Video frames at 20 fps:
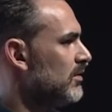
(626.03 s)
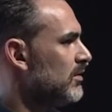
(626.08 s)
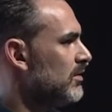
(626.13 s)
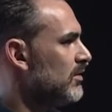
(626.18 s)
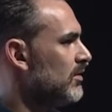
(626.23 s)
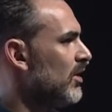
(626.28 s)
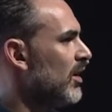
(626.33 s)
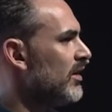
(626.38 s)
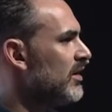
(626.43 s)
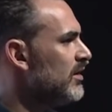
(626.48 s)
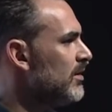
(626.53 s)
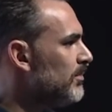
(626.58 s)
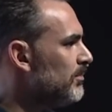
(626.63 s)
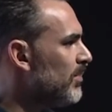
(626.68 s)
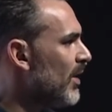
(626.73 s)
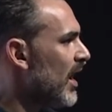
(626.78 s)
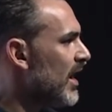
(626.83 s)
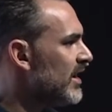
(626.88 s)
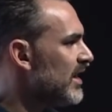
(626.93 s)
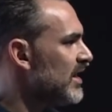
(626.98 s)
not in a
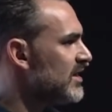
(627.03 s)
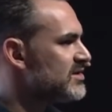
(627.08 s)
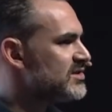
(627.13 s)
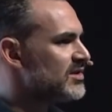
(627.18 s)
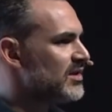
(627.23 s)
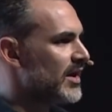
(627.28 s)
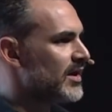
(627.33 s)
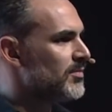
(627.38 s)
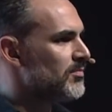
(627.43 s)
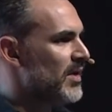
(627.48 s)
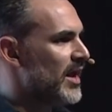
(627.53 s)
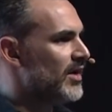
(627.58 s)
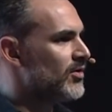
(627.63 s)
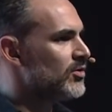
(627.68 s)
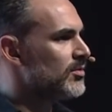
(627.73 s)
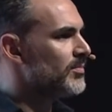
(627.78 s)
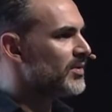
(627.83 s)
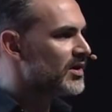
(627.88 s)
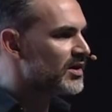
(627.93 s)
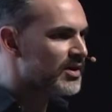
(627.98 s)
Binance-like
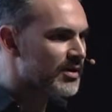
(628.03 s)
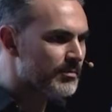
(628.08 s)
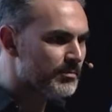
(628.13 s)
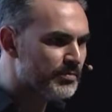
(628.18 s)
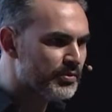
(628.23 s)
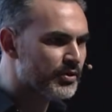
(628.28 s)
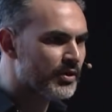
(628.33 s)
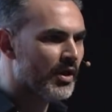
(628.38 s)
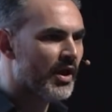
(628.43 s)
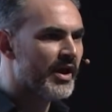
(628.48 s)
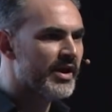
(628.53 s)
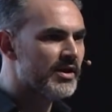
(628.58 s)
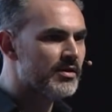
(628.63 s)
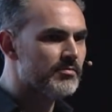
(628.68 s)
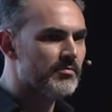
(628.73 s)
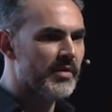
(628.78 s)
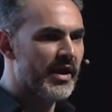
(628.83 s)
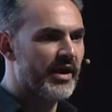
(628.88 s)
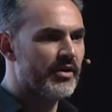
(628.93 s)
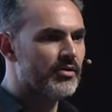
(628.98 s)
manner, but a compliant
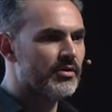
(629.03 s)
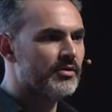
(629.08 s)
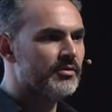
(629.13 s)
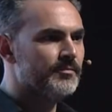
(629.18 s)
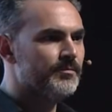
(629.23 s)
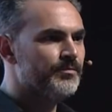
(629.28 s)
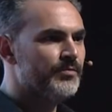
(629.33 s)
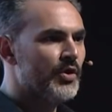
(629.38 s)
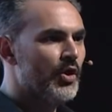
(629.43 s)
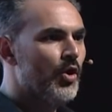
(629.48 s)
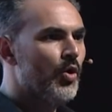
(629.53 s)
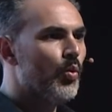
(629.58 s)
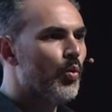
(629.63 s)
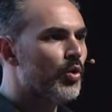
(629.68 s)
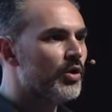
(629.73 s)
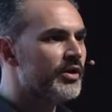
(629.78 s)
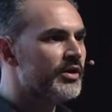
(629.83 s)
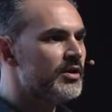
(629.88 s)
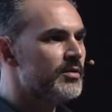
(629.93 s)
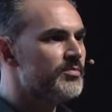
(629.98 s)
manner,
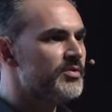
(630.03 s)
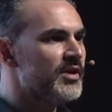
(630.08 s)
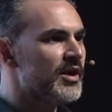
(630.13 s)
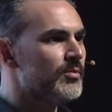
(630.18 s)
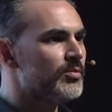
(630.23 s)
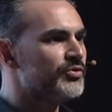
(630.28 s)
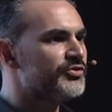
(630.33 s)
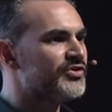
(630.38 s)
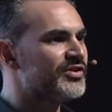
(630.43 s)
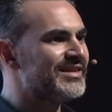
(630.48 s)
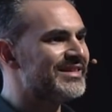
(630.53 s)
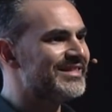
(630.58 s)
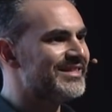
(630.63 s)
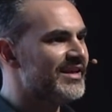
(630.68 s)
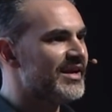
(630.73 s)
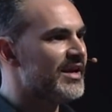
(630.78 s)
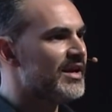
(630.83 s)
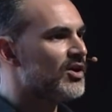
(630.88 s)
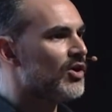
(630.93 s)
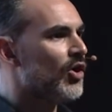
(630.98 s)
we're going to be able to
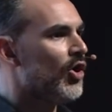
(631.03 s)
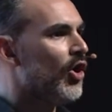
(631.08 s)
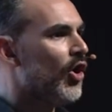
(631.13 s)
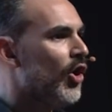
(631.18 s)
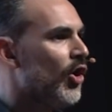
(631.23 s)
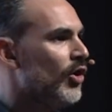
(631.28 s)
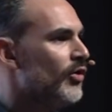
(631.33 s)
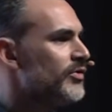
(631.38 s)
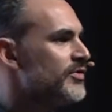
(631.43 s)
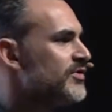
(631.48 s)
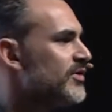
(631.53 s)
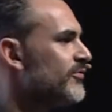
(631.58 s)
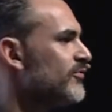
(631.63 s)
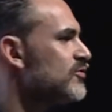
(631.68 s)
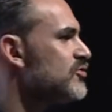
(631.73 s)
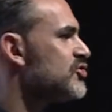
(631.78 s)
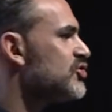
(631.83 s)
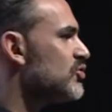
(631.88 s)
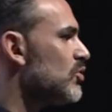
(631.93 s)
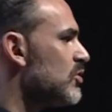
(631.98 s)
link all the
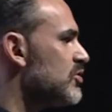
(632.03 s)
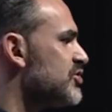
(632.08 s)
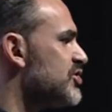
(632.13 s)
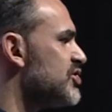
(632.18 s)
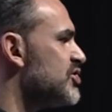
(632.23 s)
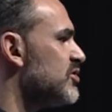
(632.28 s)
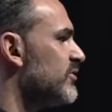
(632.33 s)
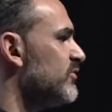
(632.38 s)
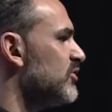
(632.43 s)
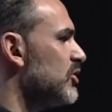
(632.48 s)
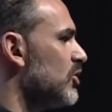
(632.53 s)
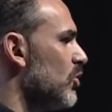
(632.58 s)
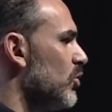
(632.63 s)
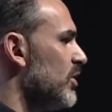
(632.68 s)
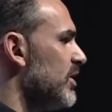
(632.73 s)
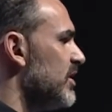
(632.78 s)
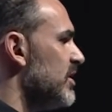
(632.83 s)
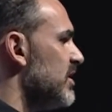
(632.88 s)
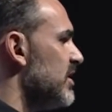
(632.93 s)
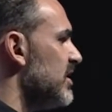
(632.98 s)
different sources of
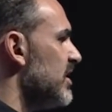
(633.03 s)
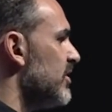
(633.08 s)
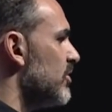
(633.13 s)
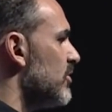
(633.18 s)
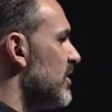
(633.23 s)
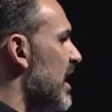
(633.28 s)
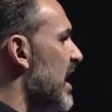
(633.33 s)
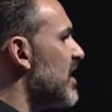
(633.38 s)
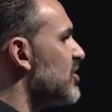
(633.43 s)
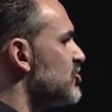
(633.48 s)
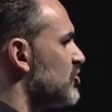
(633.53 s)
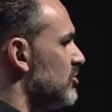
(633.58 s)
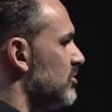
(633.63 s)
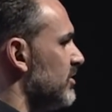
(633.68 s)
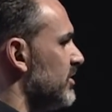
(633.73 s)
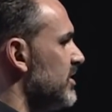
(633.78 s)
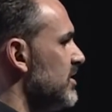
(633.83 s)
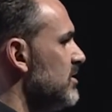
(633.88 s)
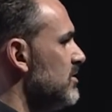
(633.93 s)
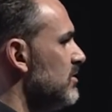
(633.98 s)
liquidity
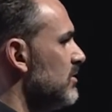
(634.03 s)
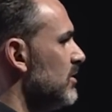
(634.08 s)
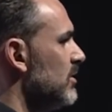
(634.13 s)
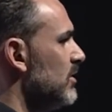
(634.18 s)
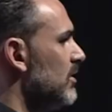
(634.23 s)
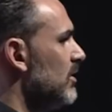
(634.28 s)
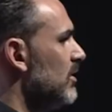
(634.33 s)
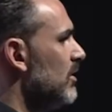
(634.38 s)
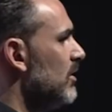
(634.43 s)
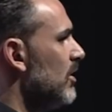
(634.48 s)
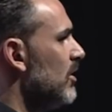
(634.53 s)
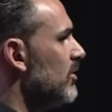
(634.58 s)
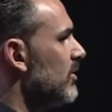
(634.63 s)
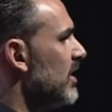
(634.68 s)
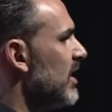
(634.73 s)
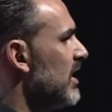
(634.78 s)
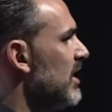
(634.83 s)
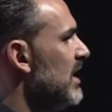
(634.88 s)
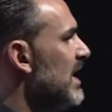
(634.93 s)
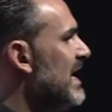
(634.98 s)
internationally,
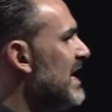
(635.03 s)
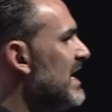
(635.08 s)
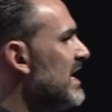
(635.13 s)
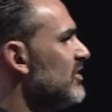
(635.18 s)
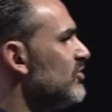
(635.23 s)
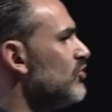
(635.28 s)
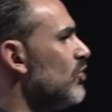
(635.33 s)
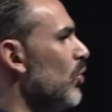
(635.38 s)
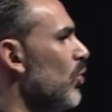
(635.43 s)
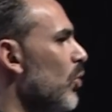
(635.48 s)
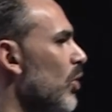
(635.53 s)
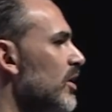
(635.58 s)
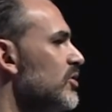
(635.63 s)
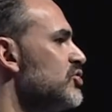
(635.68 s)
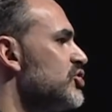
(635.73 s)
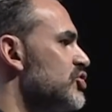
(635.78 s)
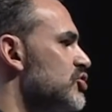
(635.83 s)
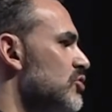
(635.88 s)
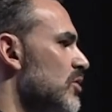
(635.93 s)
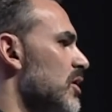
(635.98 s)
okay, into one
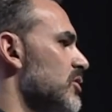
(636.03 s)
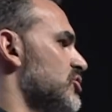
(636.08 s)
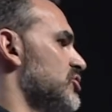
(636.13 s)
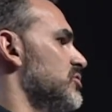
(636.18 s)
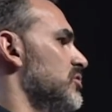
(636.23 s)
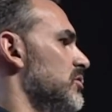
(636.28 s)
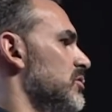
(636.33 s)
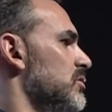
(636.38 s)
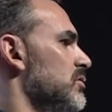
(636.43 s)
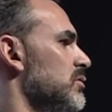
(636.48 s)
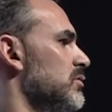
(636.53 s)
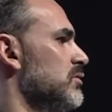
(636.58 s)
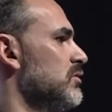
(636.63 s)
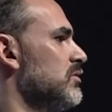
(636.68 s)
structure